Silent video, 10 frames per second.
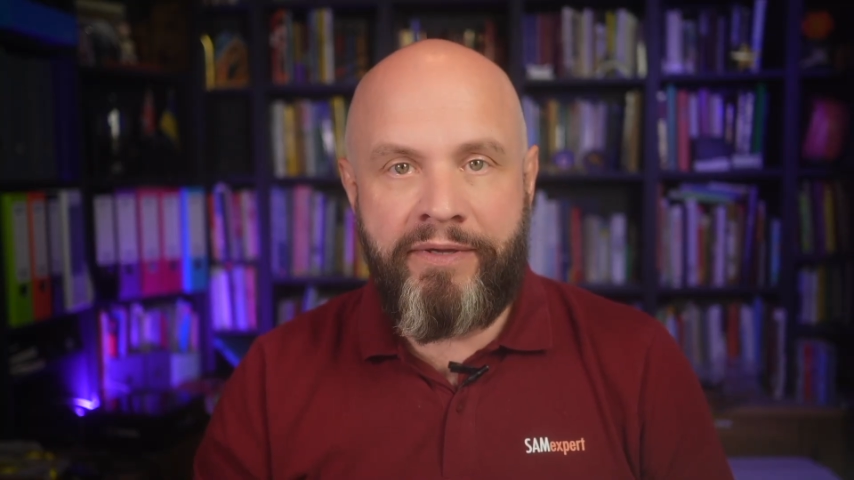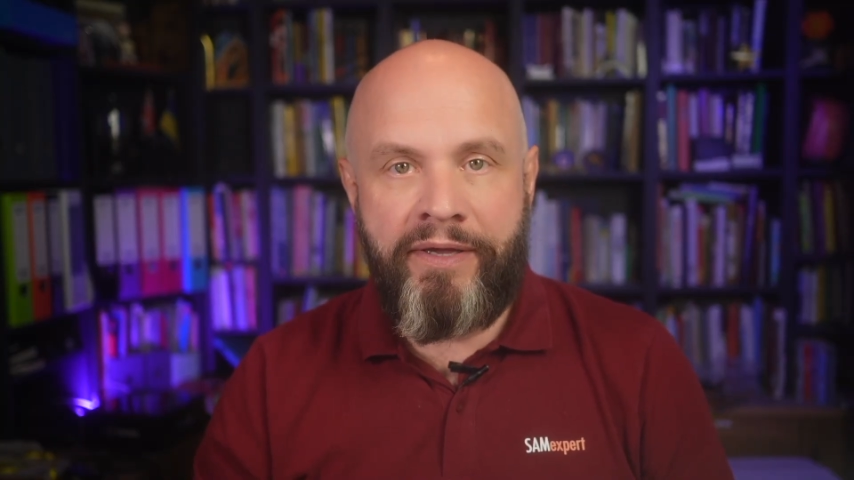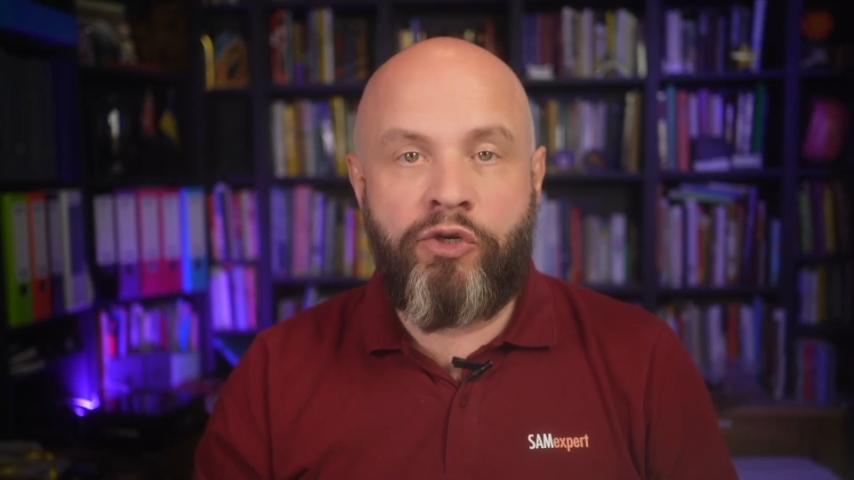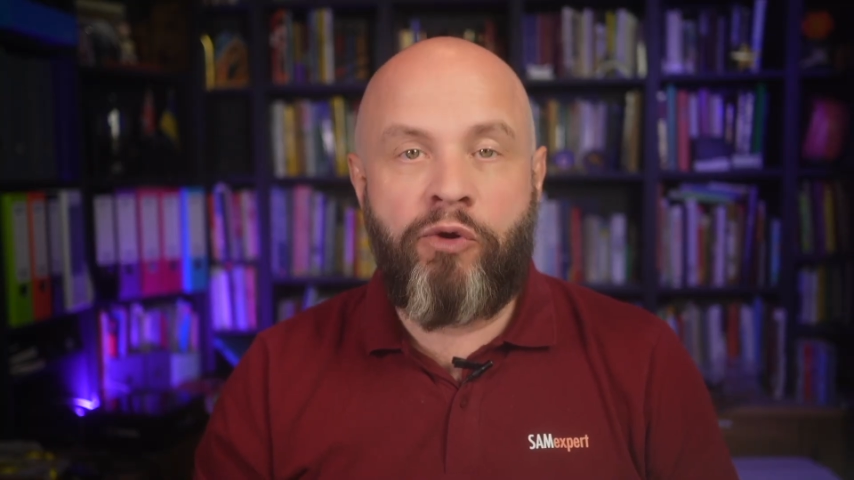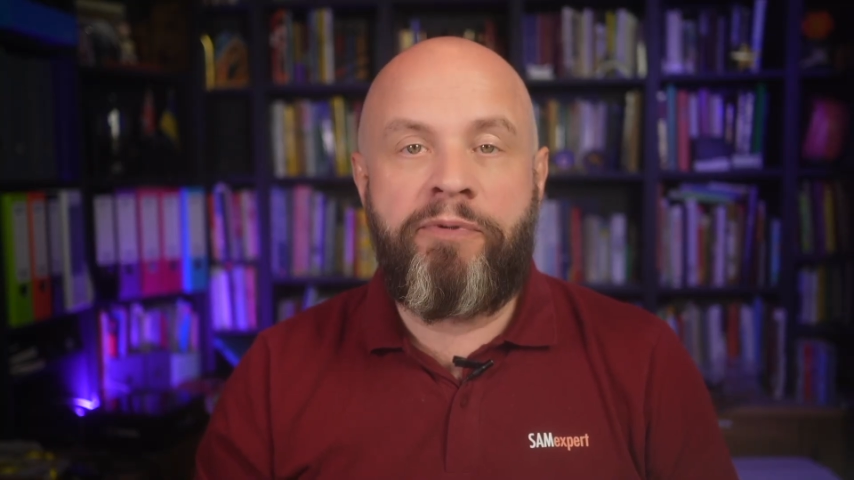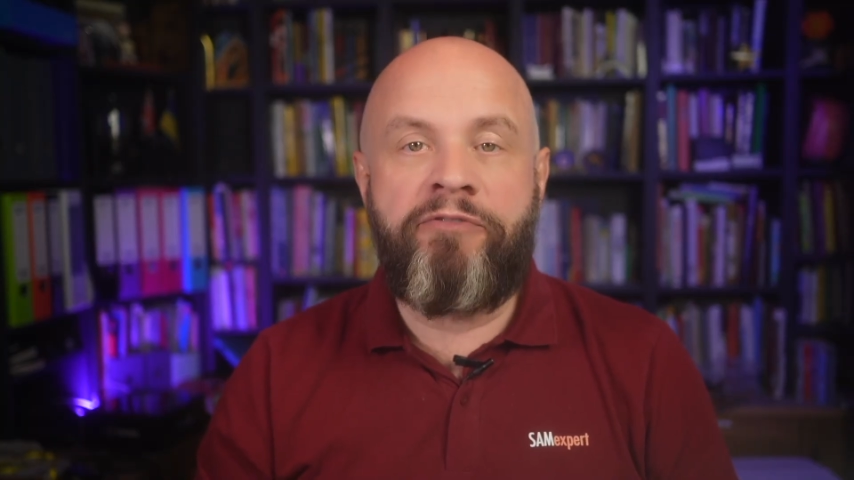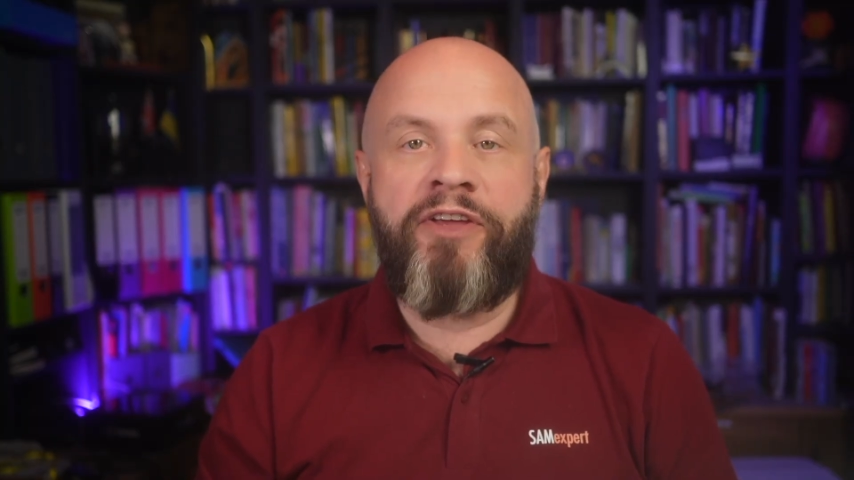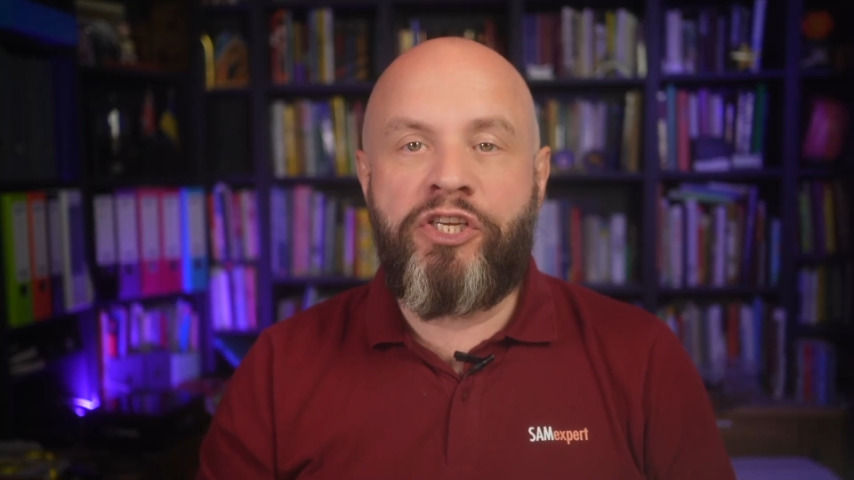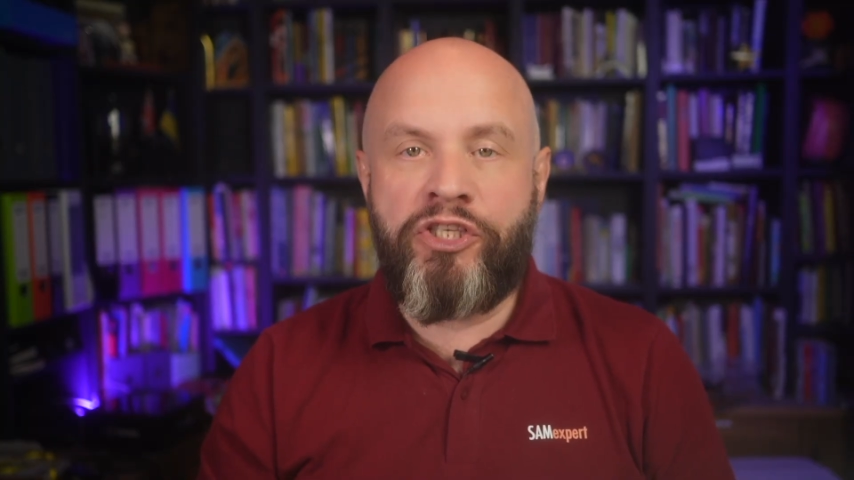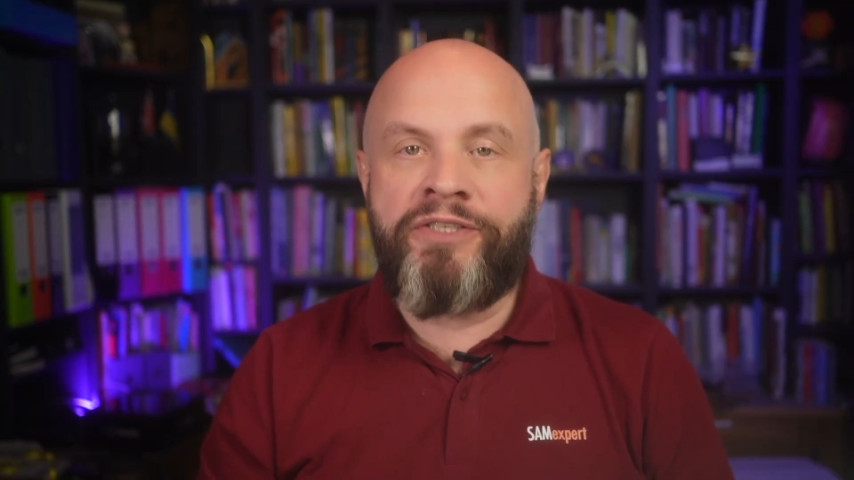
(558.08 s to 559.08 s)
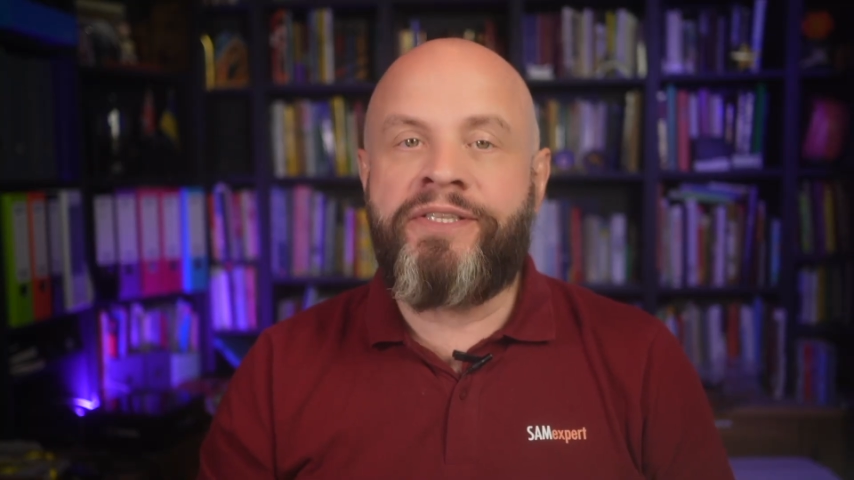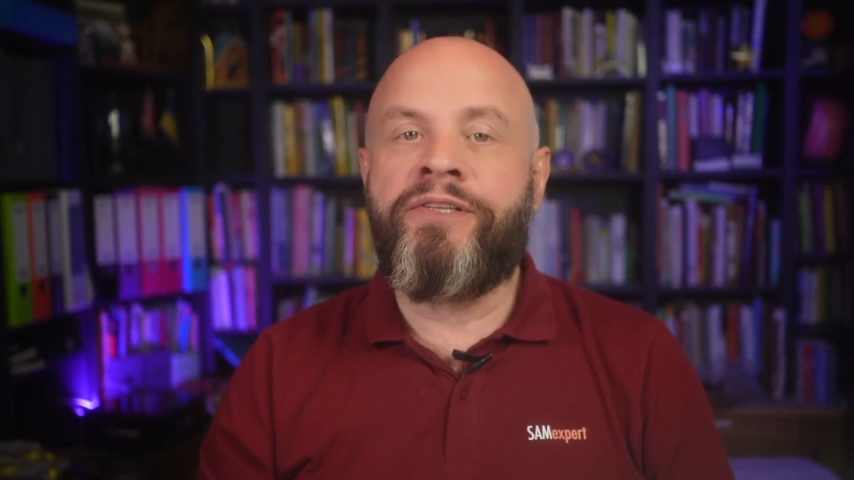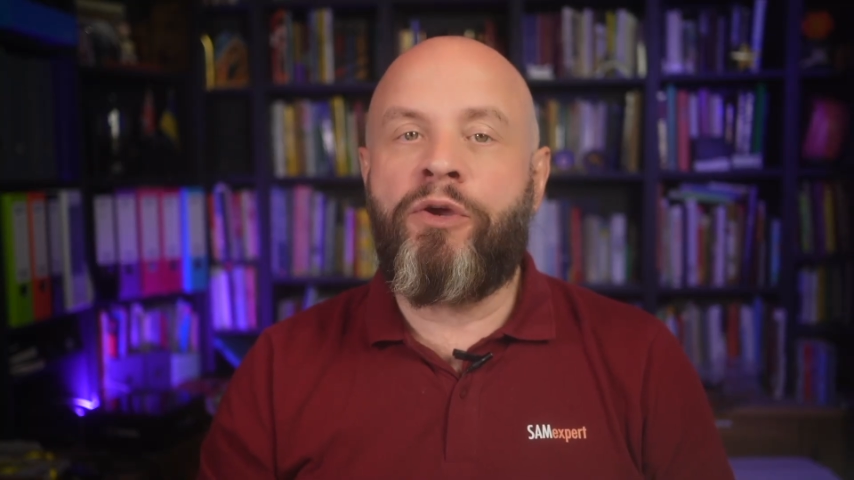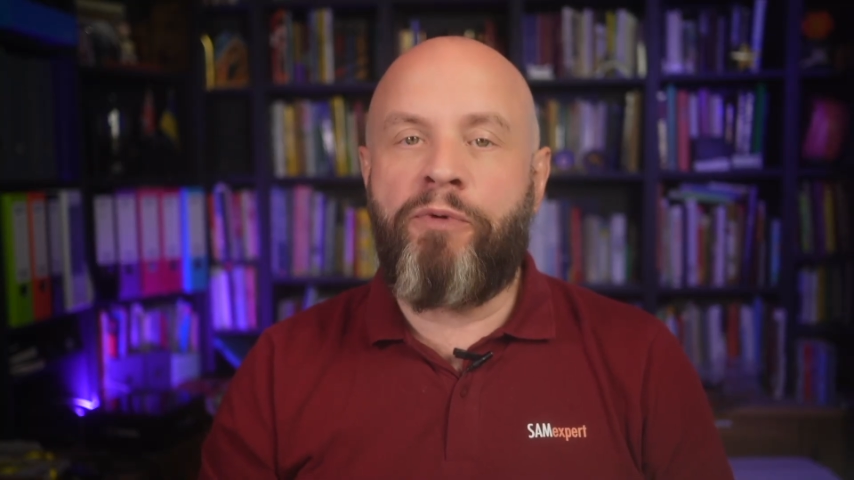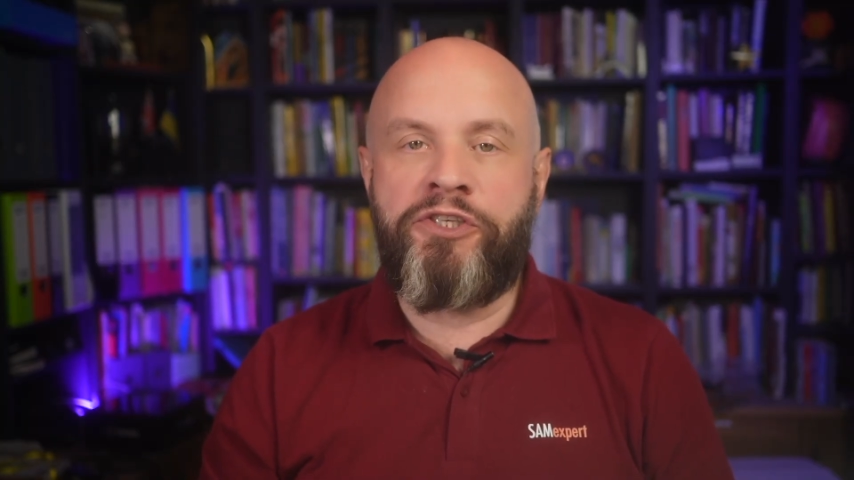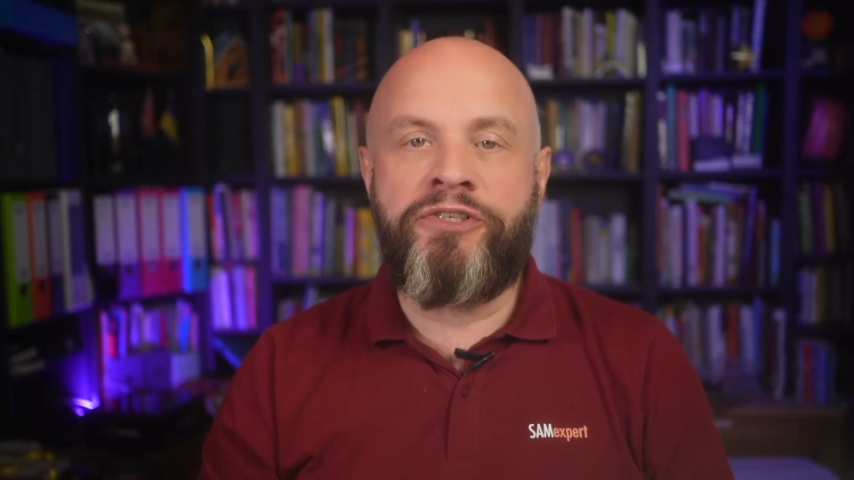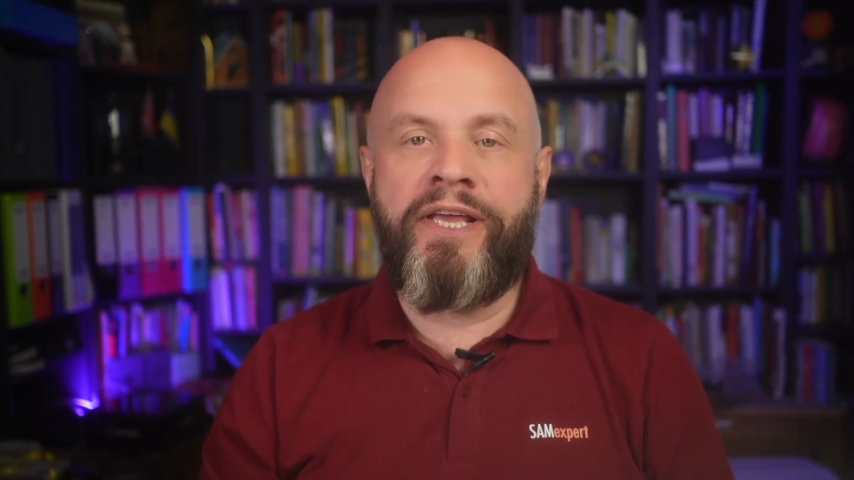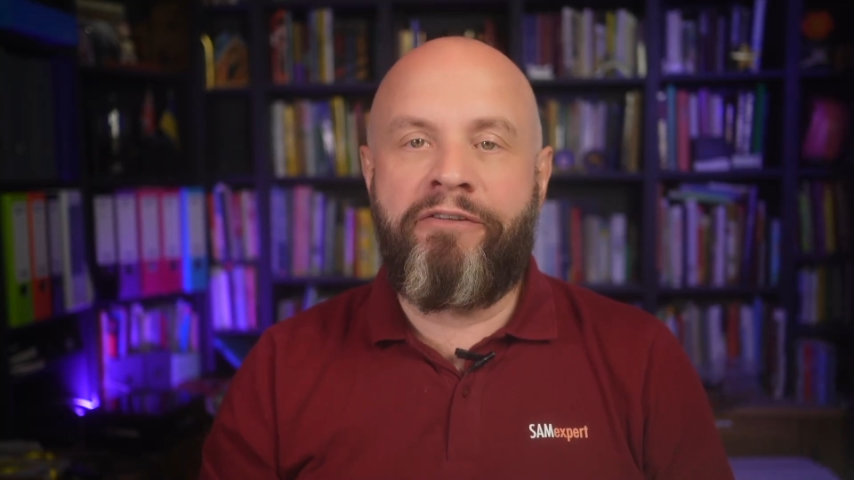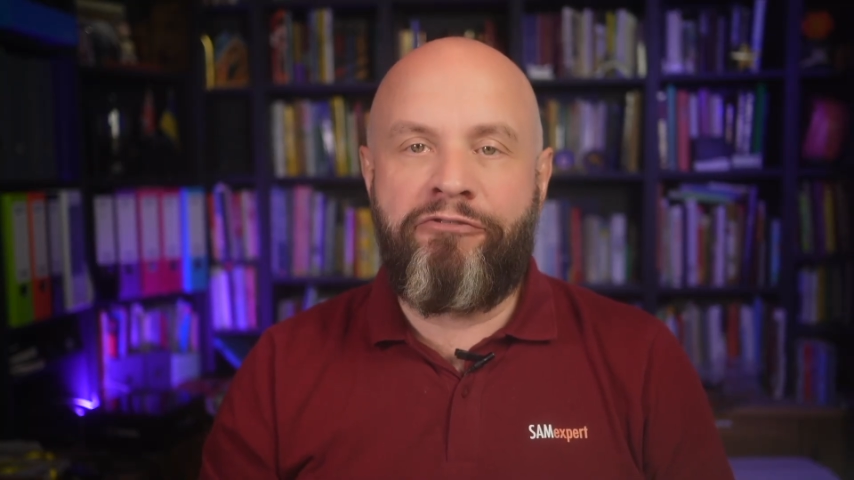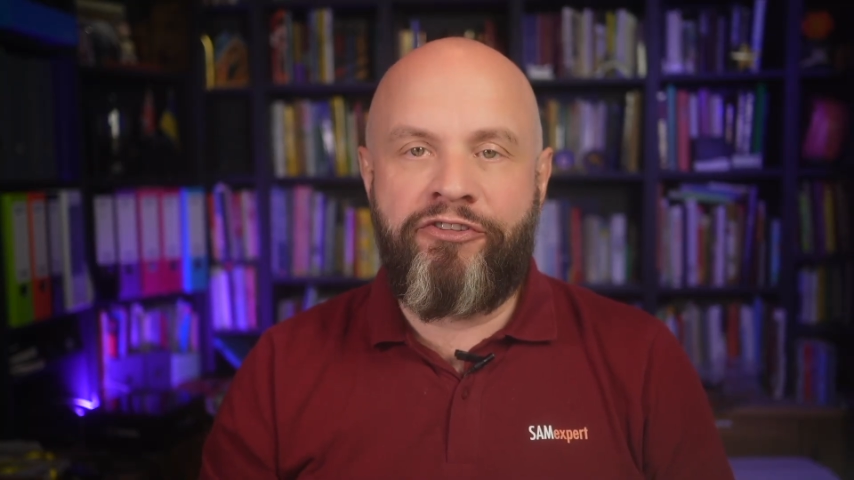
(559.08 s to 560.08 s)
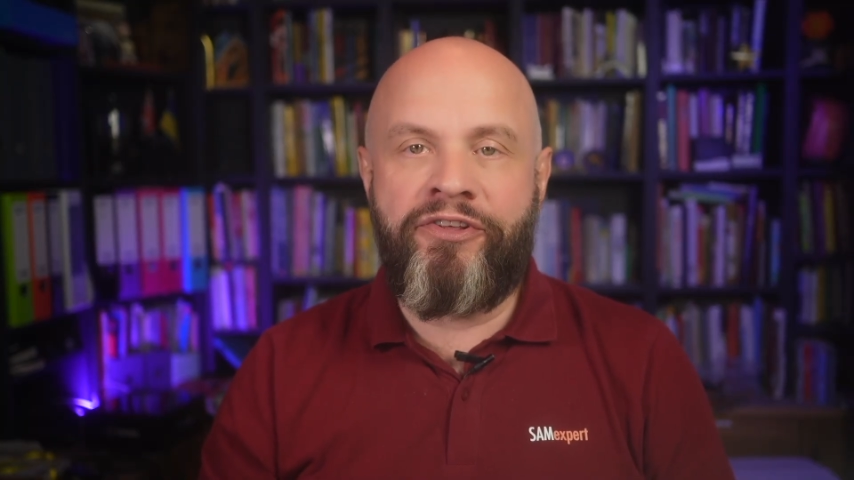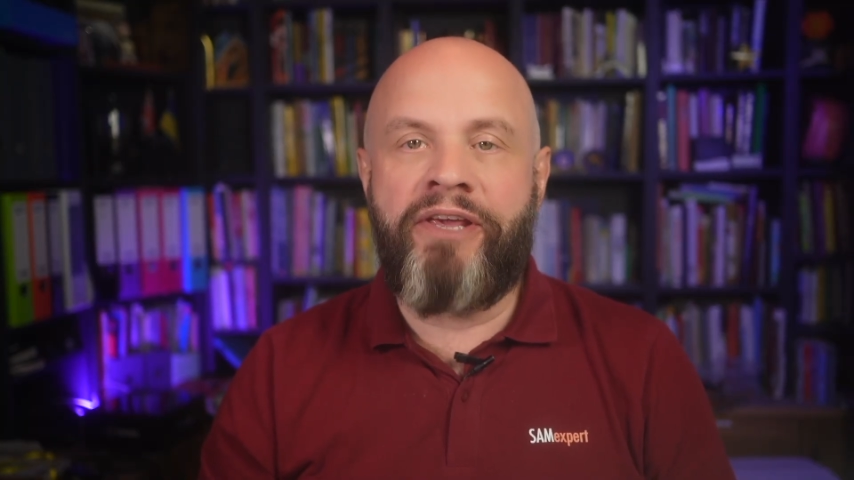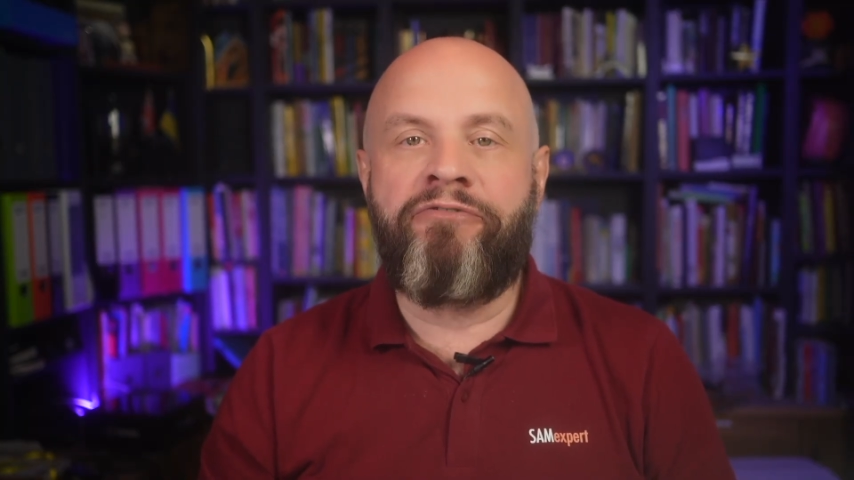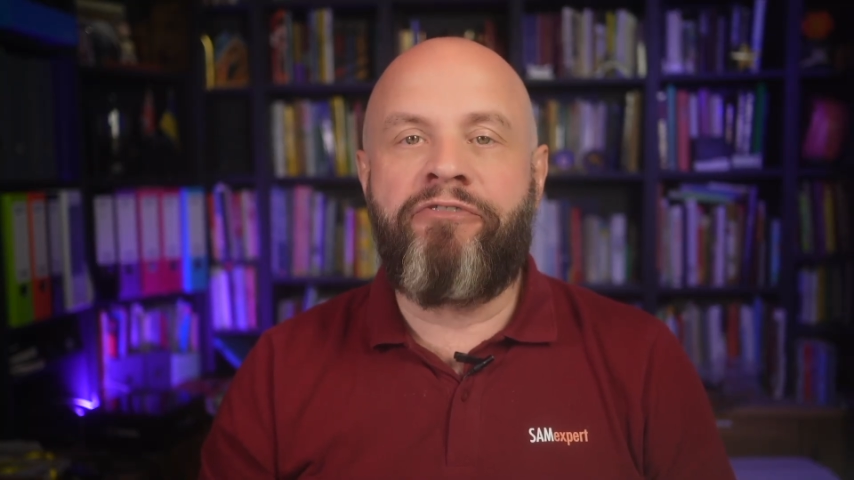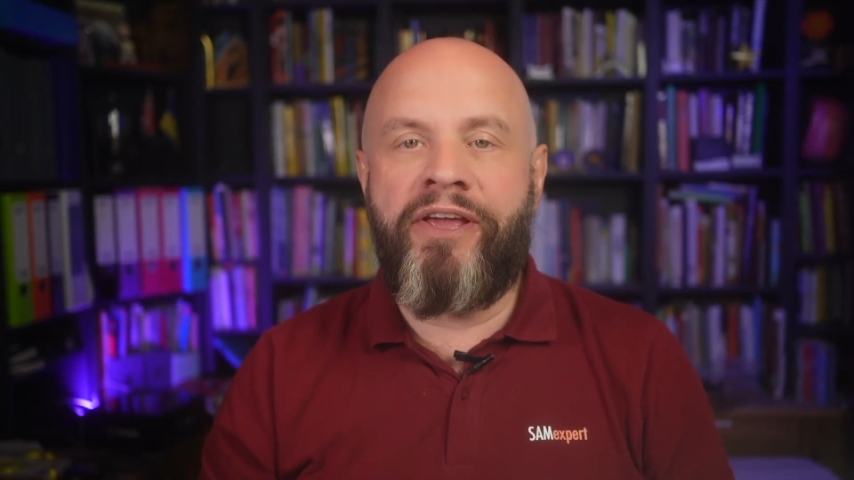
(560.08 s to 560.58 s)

So be vigilant and question everything if